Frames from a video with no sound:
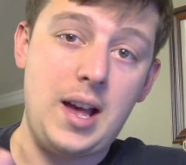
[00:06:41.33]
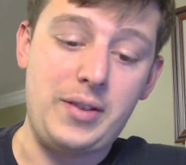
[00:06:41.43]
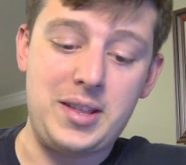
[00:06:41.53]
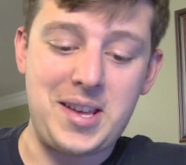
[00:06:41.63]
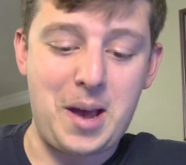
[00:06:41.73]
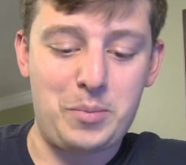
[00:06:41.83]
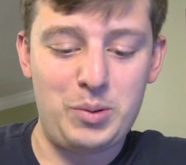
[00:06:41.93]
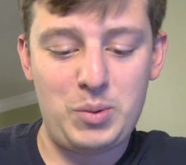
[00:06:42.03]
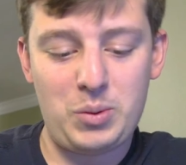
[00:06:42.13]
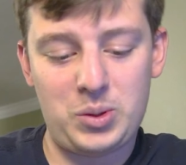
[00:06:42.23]
I've had that happen
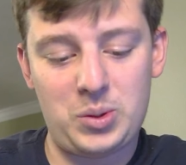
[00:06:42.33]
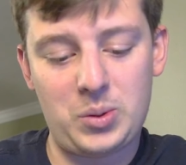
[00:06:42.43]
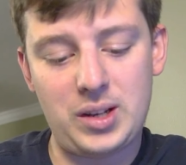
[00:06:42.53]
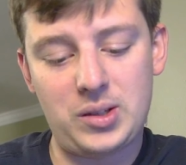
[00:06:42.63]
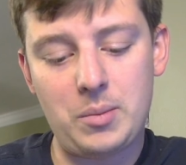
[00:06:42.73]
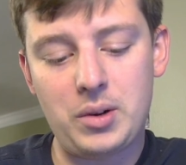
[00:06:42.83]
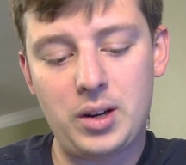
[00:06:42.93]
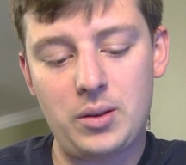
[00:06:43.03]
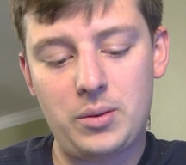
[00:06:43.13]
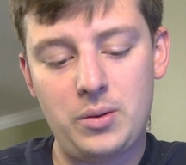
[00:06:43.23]
to me once or twice. So I'm going to
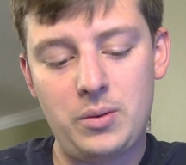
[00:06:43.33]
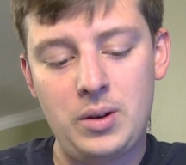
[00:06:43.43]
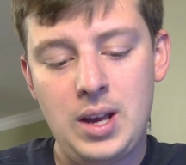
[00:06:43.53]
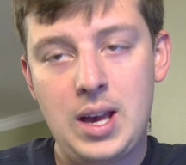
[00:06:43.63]
go through